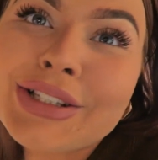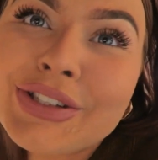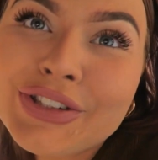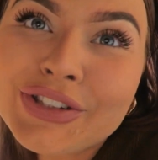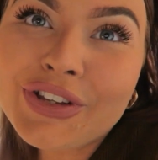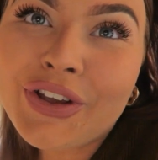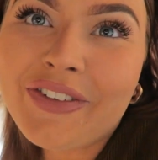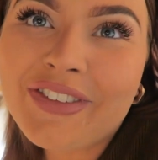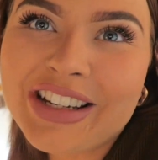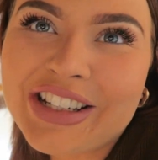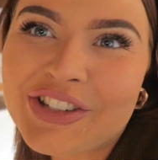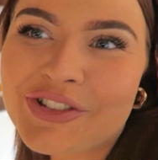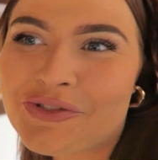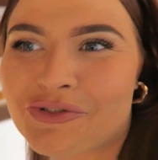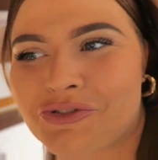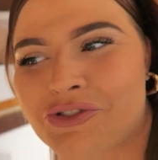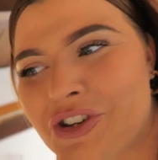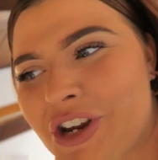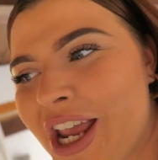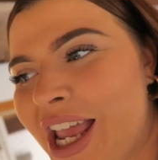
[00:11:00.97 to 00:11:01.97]
Sorry
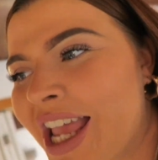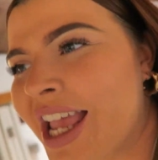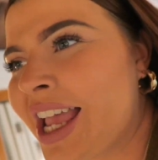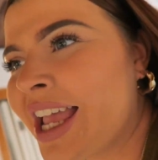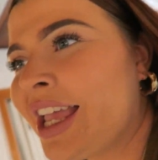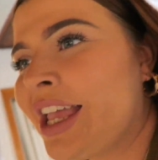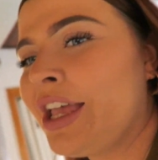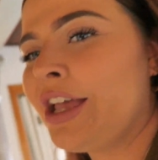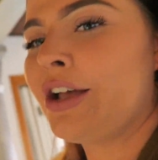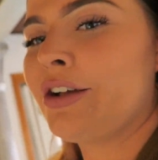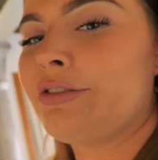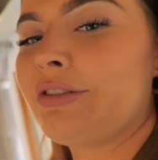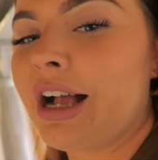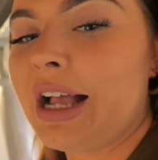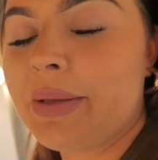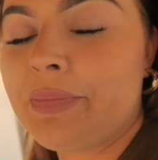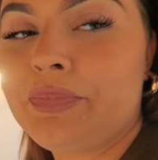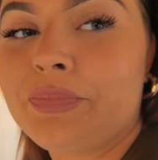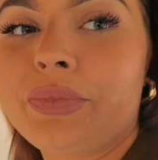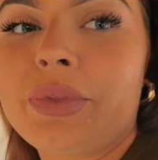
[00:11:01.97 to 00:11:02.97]
Georgia.
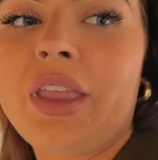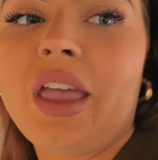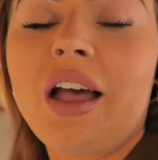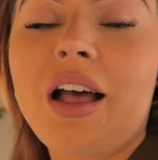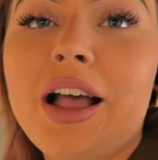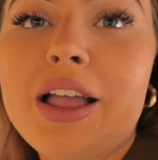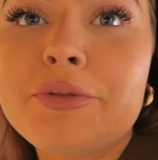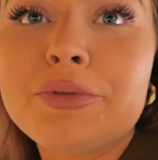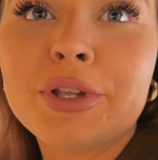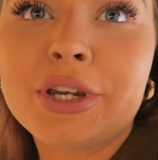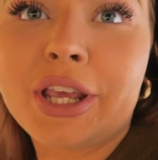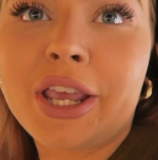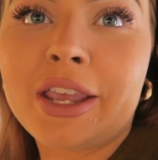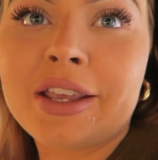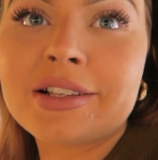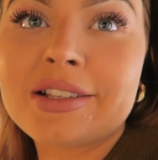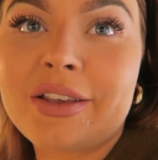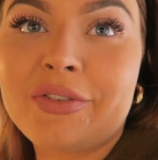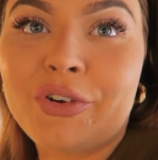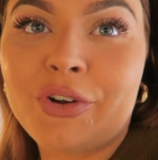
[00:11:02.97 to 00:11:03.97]
Right, I'm gonna
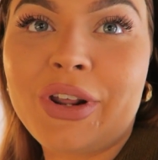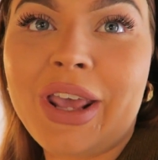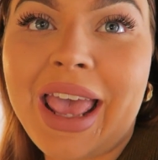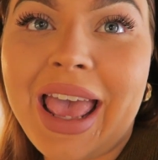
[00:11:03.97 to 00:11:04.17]
go because I've got